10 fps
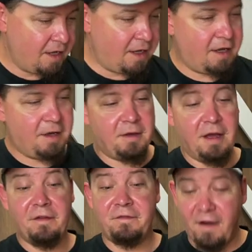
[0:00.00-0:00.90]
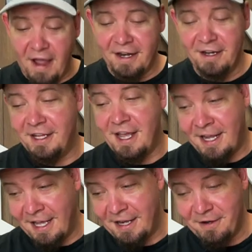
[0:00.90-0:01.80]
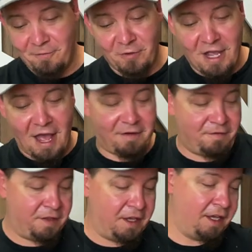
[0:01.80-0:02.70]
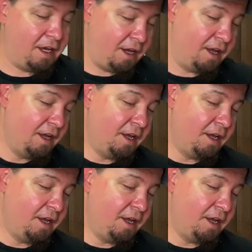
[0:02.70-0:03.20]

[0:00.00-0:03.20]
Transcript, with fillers: Uh, Finally, again, we have the uh,